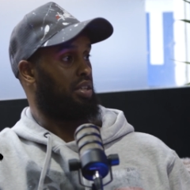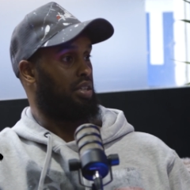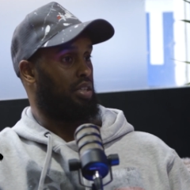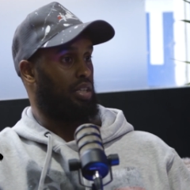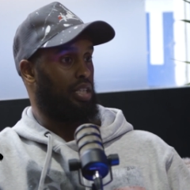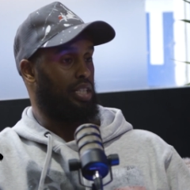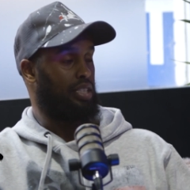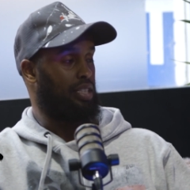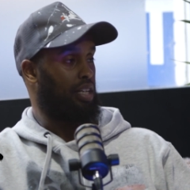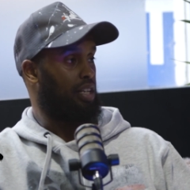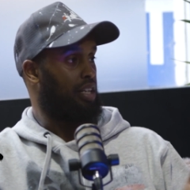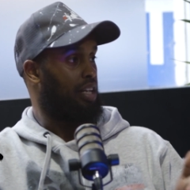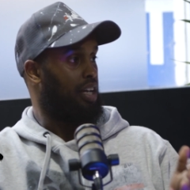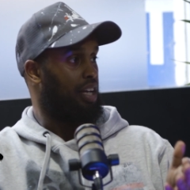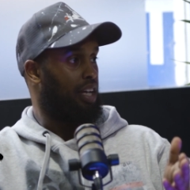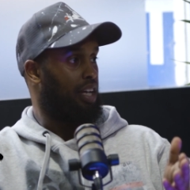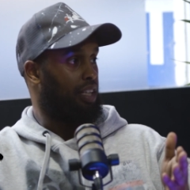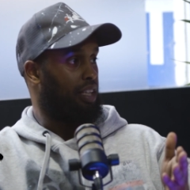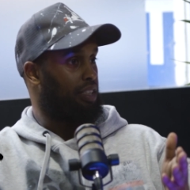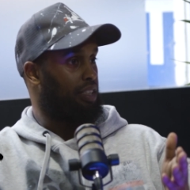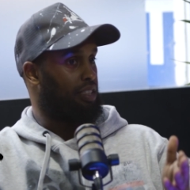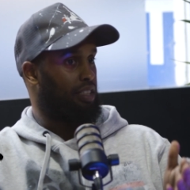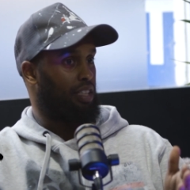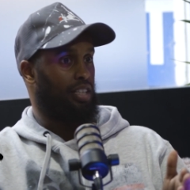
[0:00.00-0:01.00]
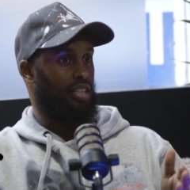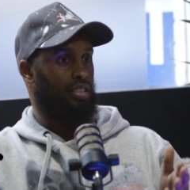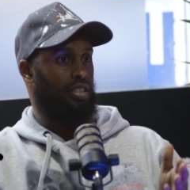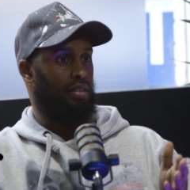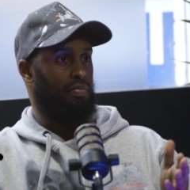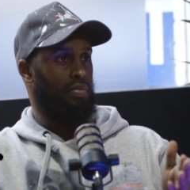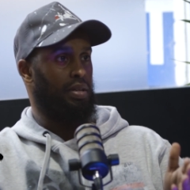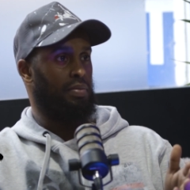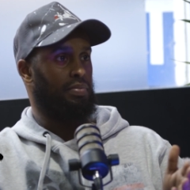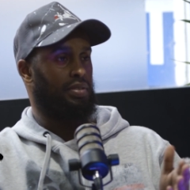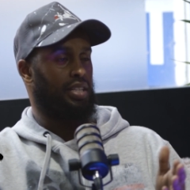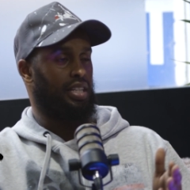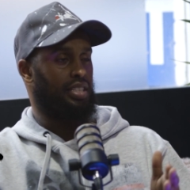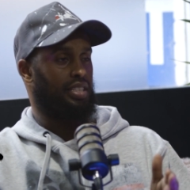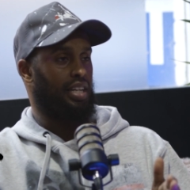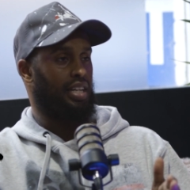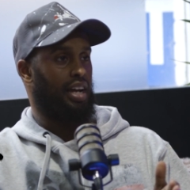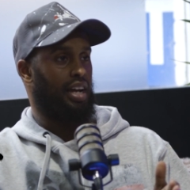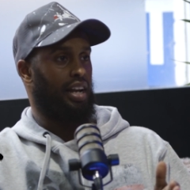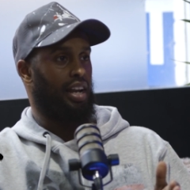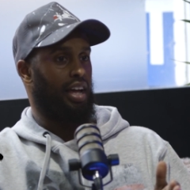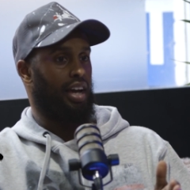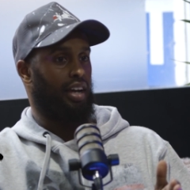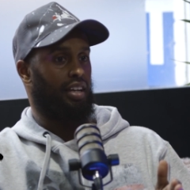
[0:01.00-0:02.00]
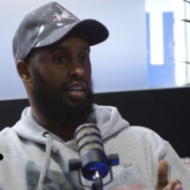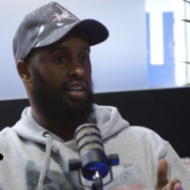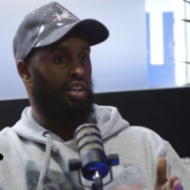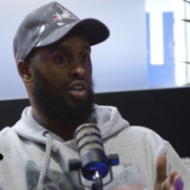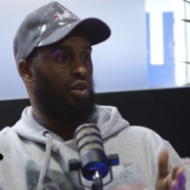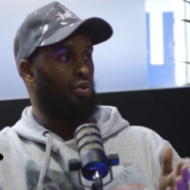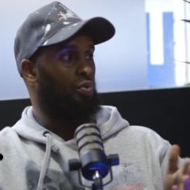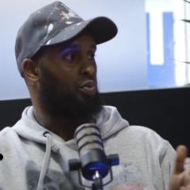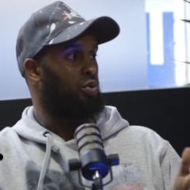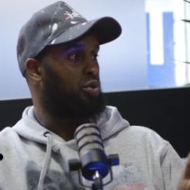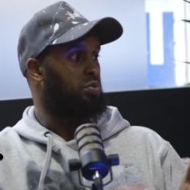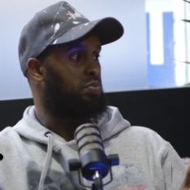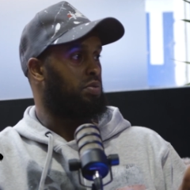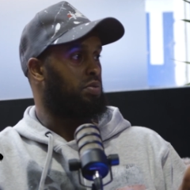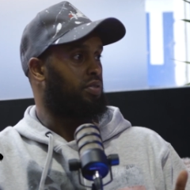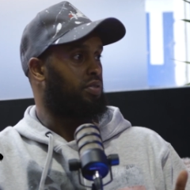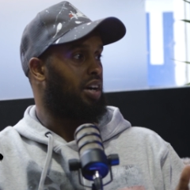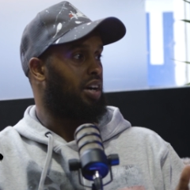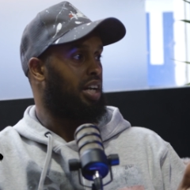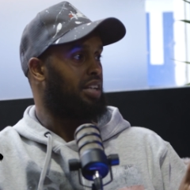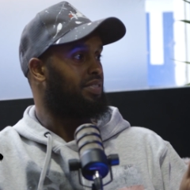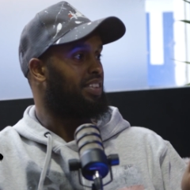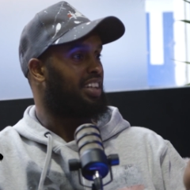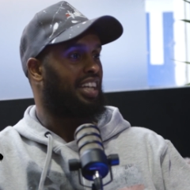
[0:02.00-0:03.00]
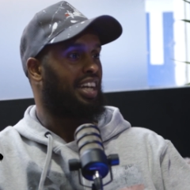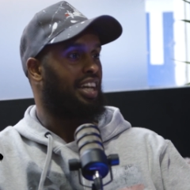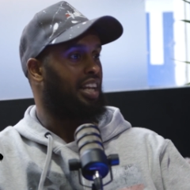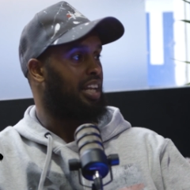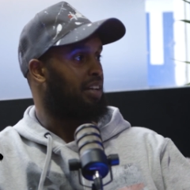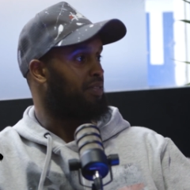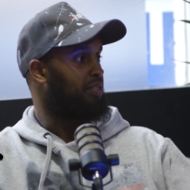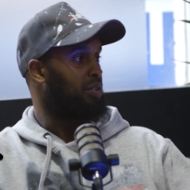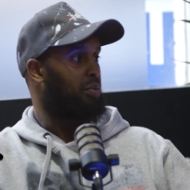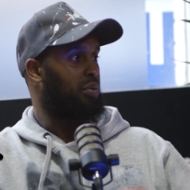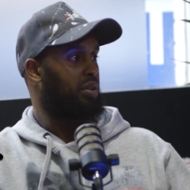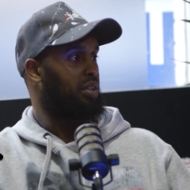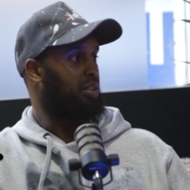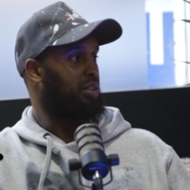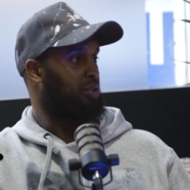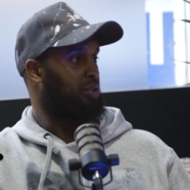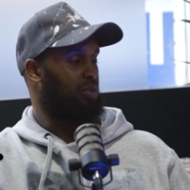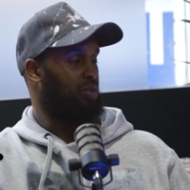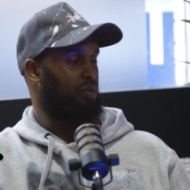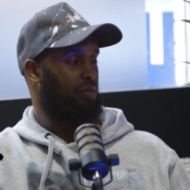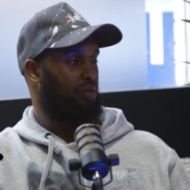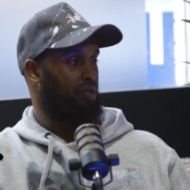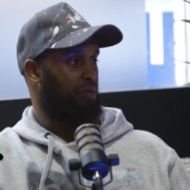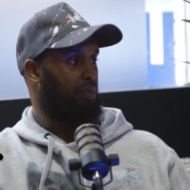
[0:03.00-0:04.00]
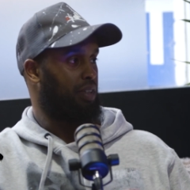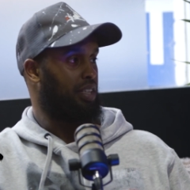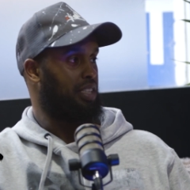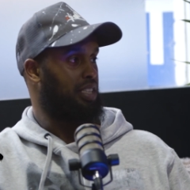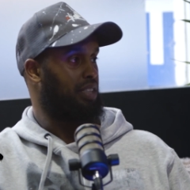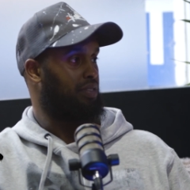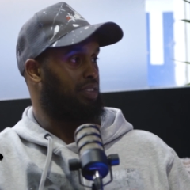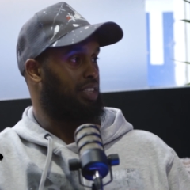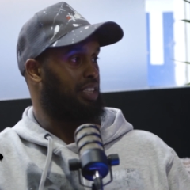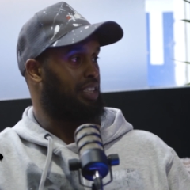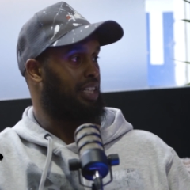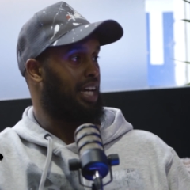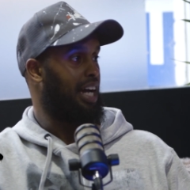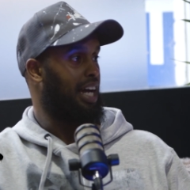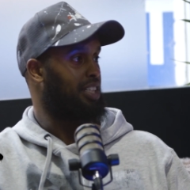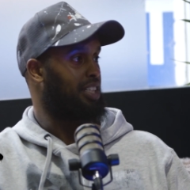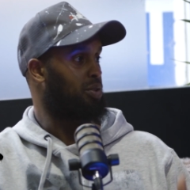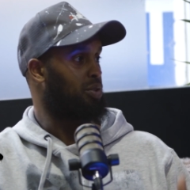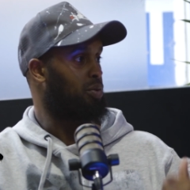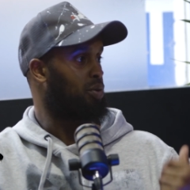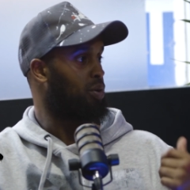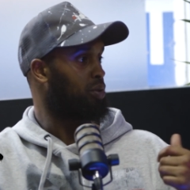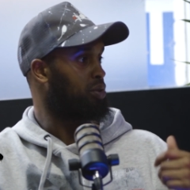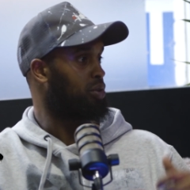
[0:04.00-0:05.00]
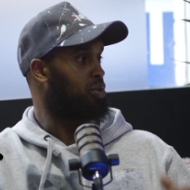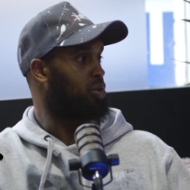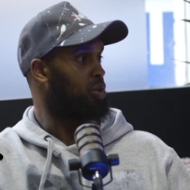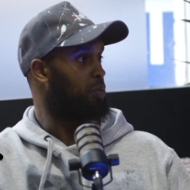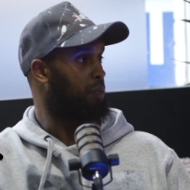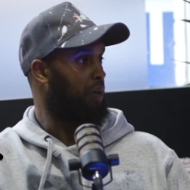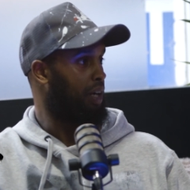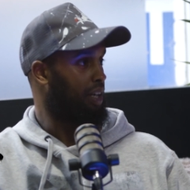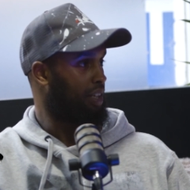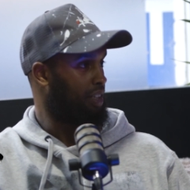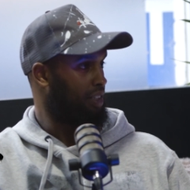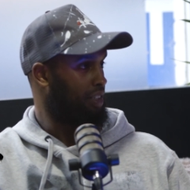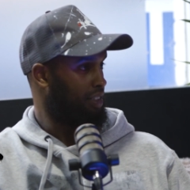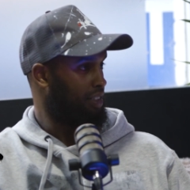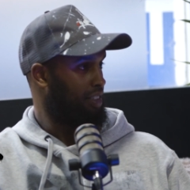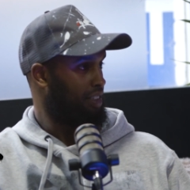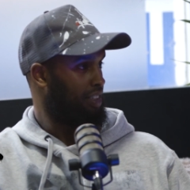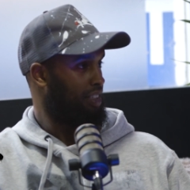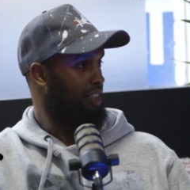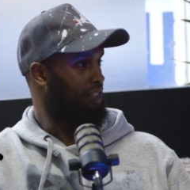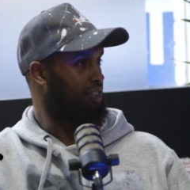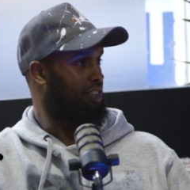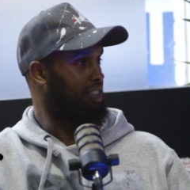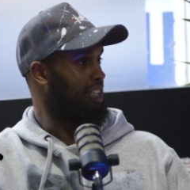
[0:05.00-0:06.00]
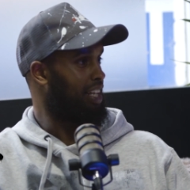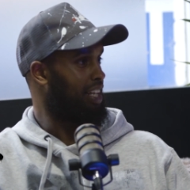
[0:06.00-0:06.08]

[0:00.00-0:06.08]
He said there's a meme saying something like Will Smith can't even kill her if he wanted to, because if she dies, she'll go to Tupac. She's